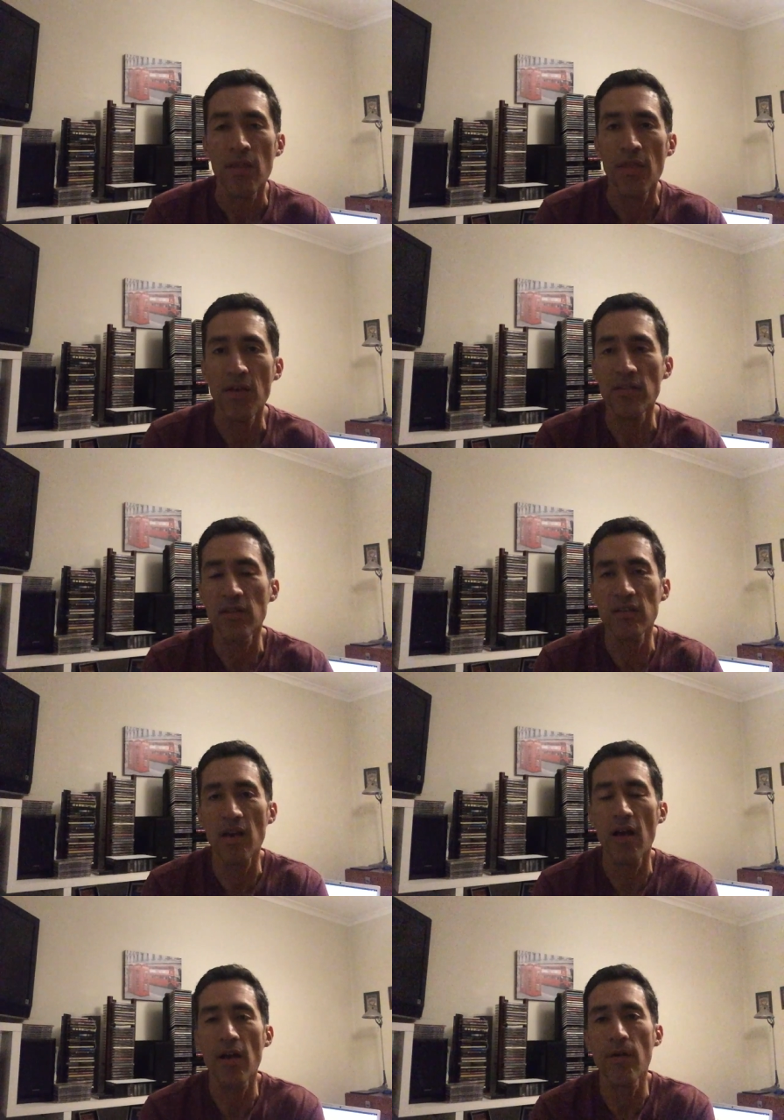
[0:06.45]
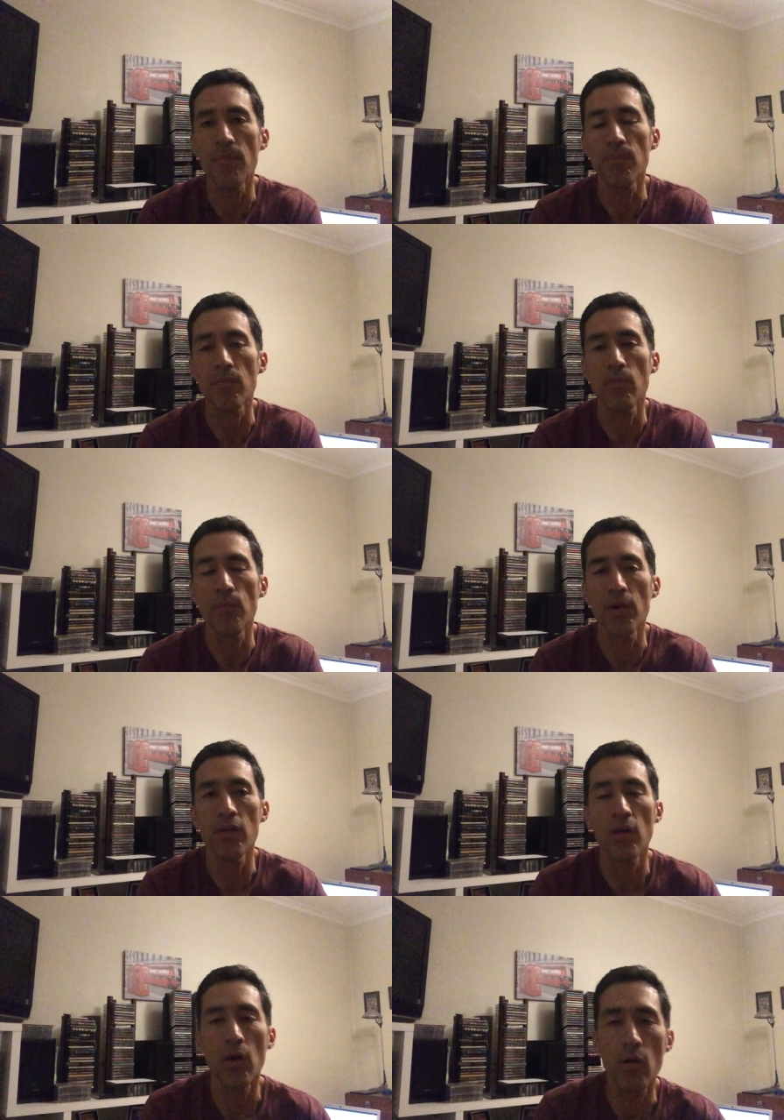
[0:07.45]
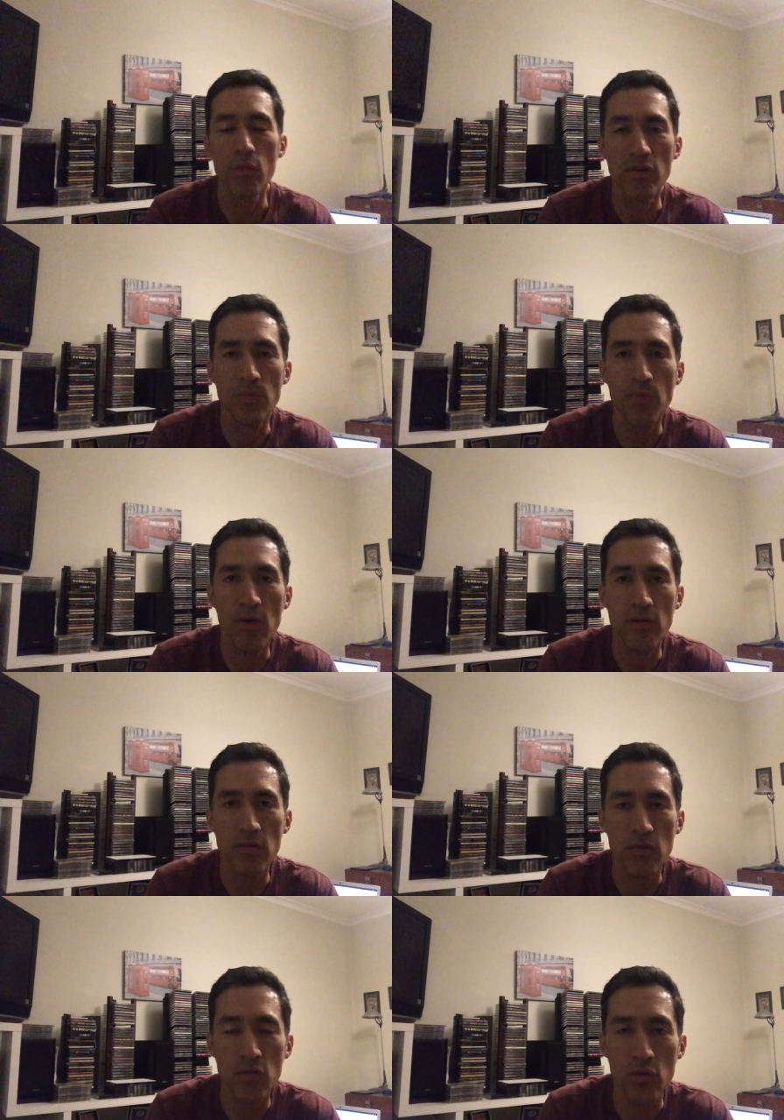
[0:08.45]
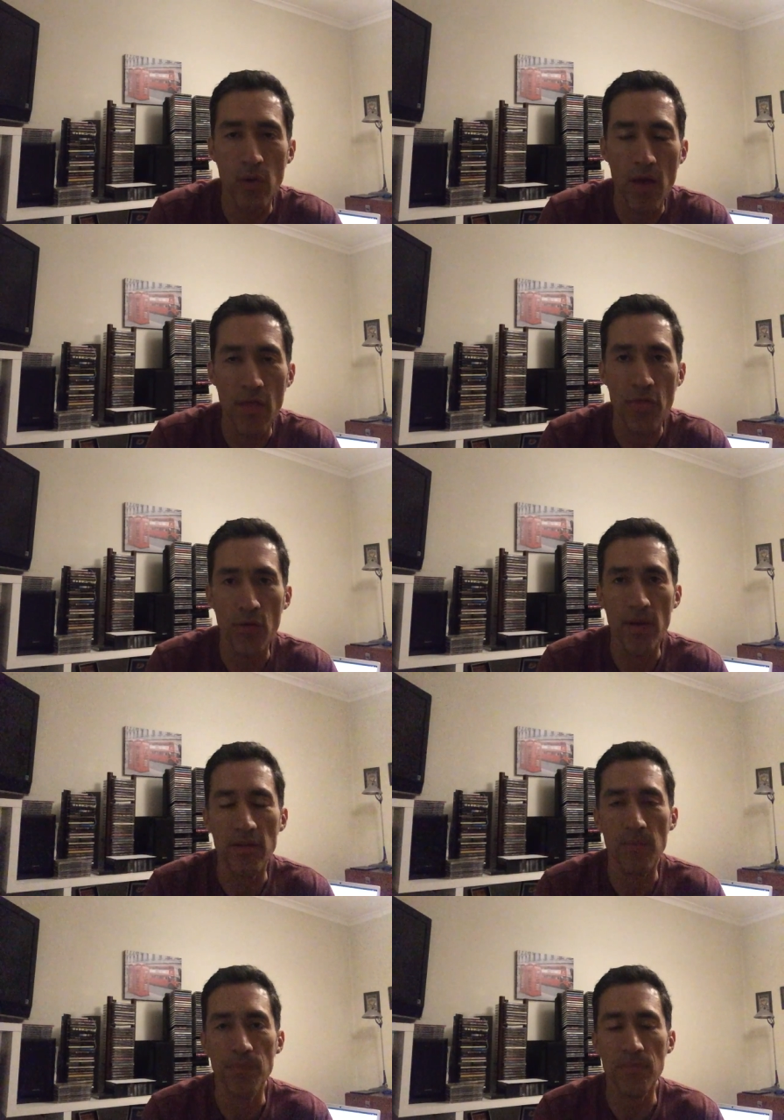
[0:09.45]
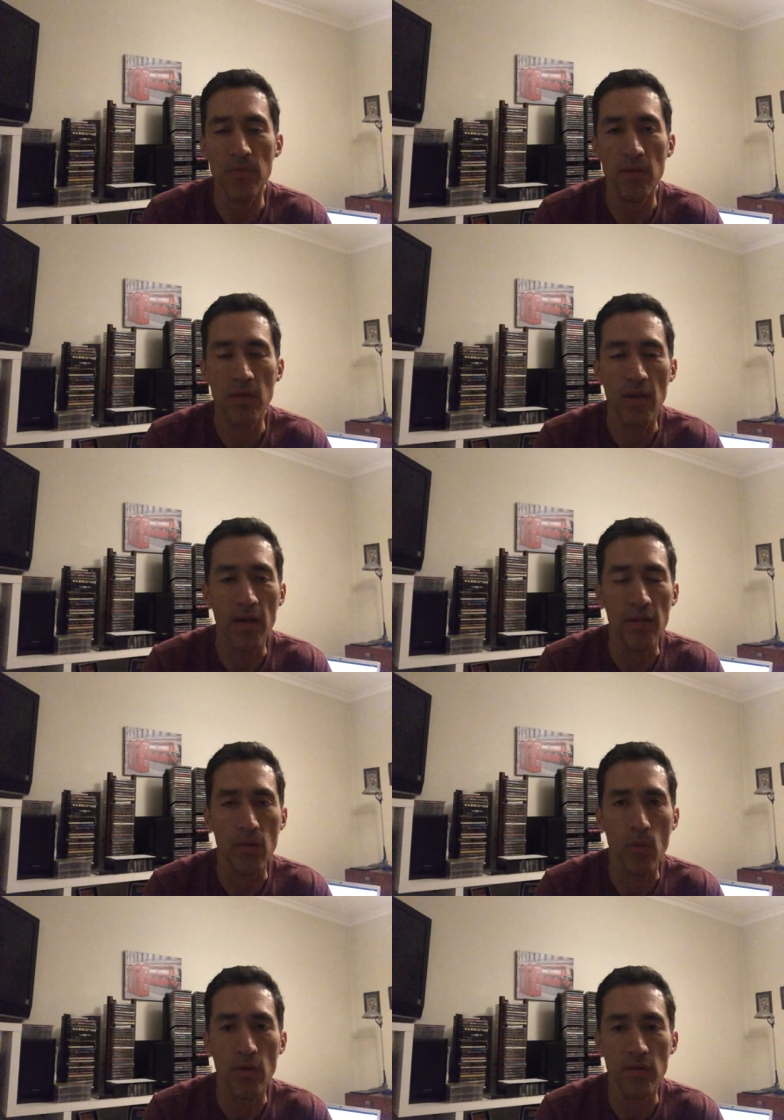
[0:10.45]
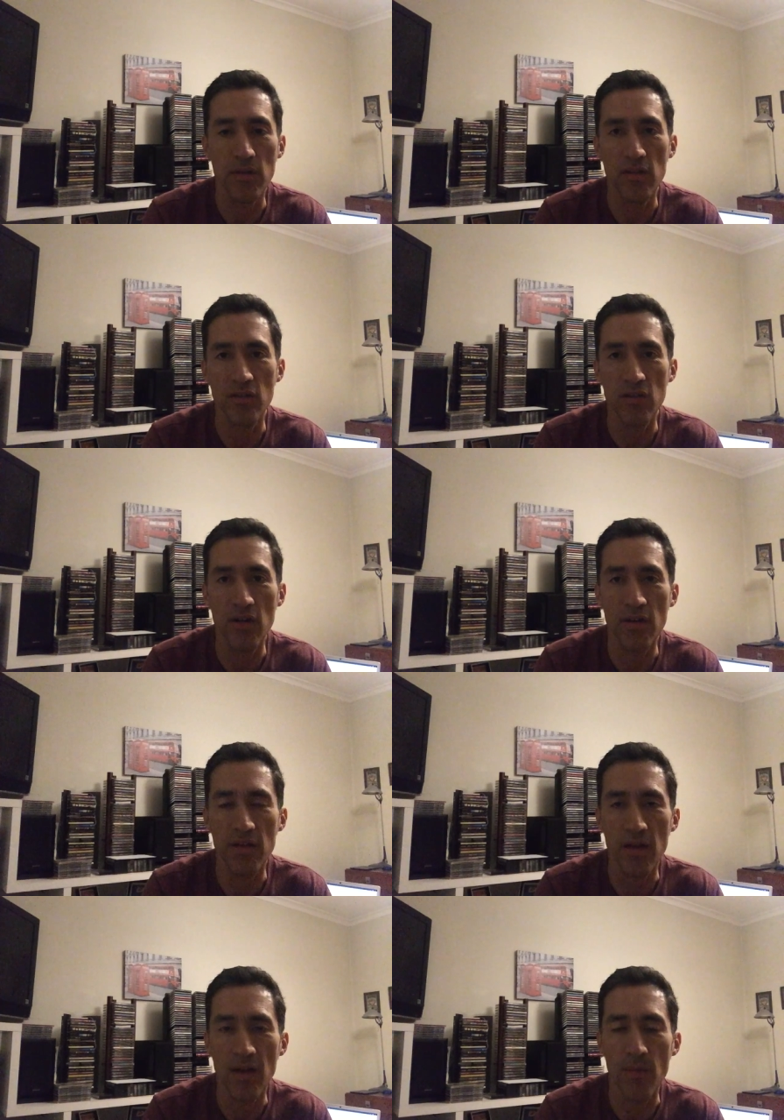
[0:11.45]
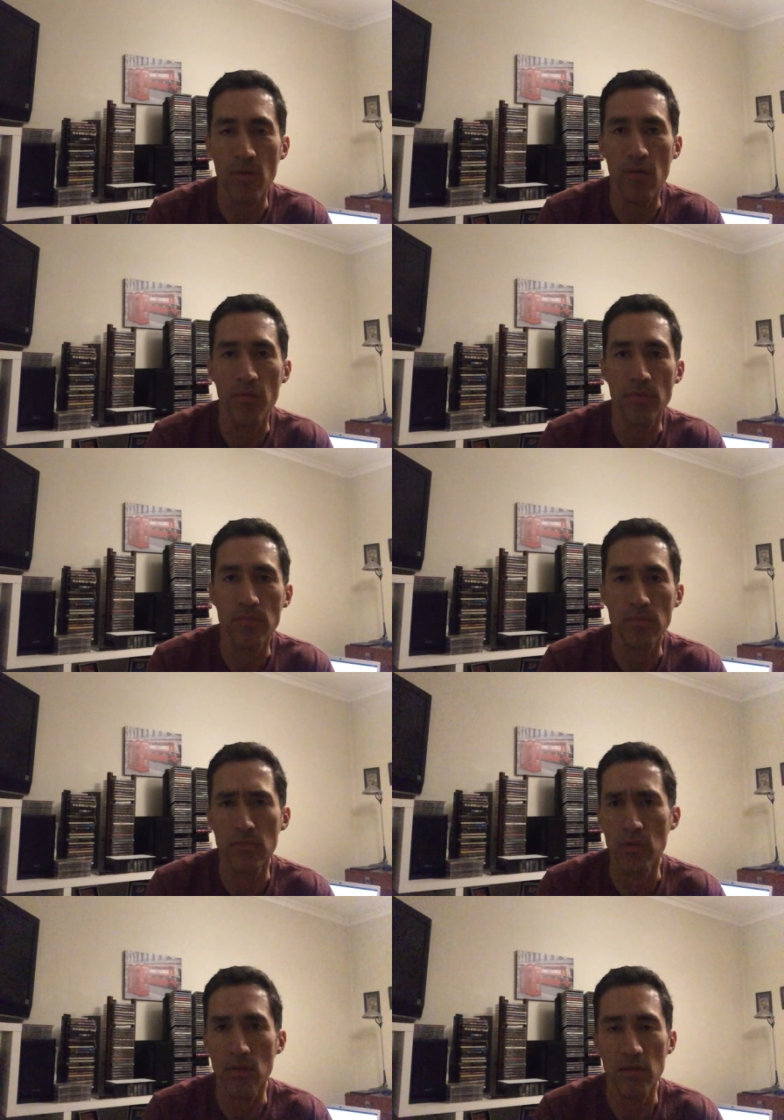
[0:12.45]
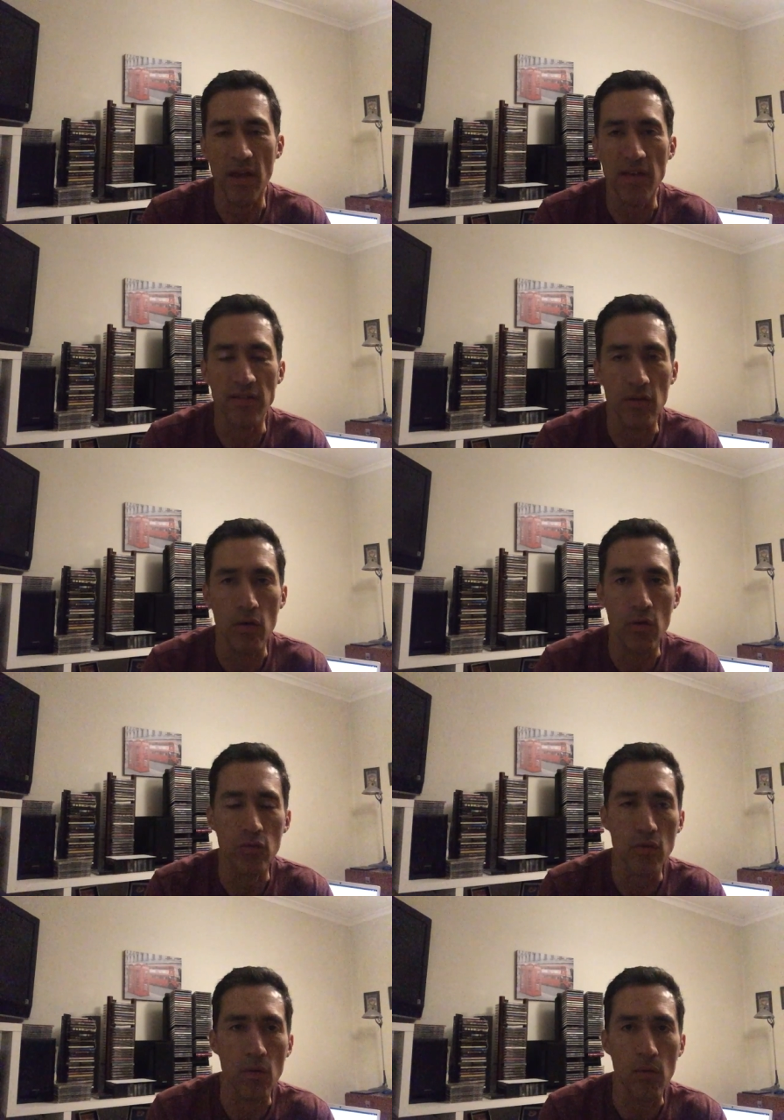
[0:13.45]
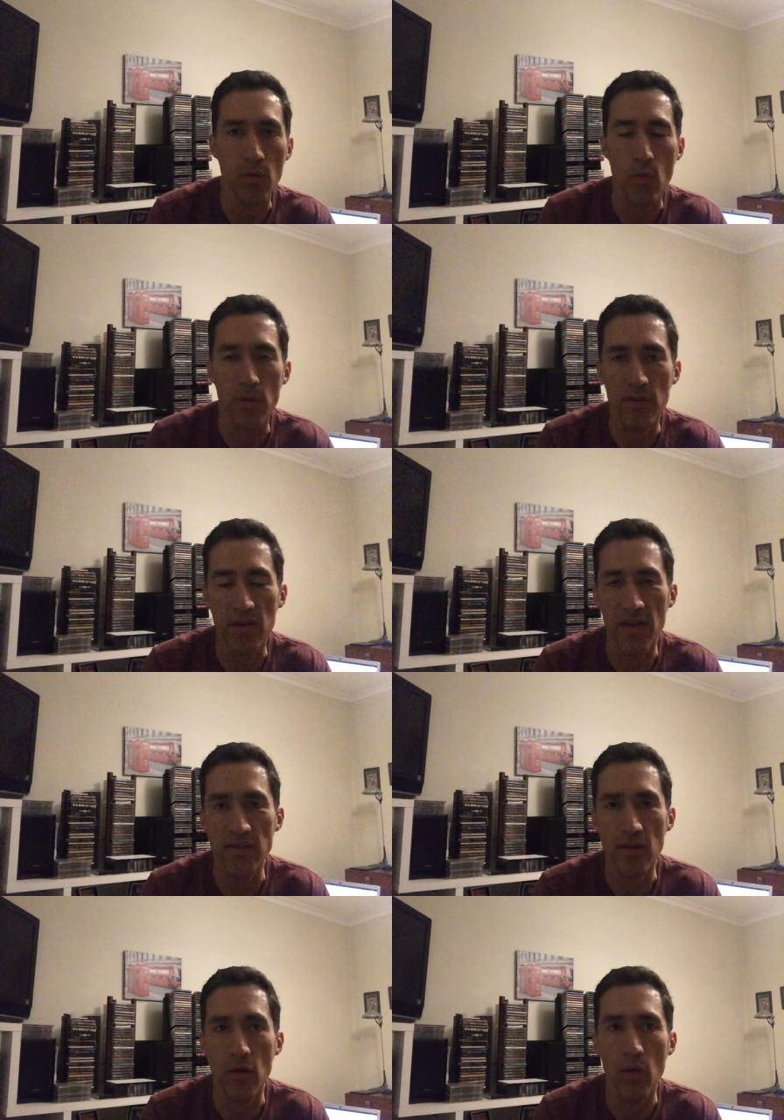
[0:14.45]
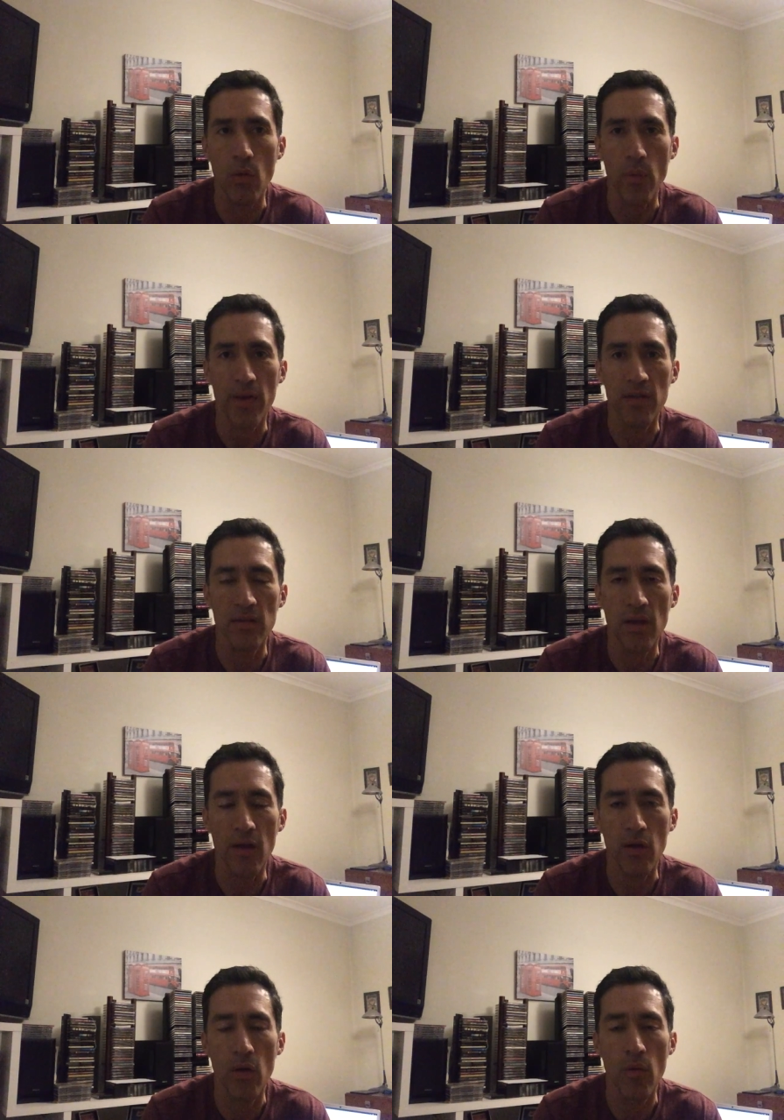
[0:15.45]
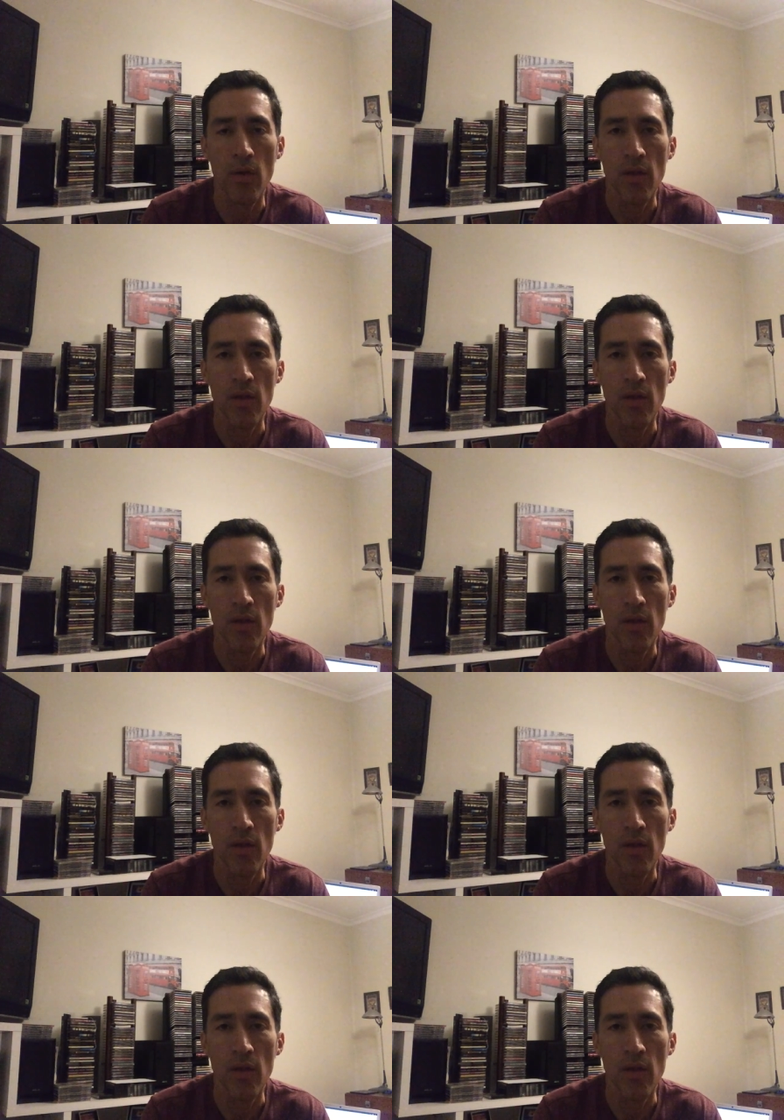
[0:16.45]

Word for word: This is a video response to a thread that started a couple of days ago, so days ago, weeks ago,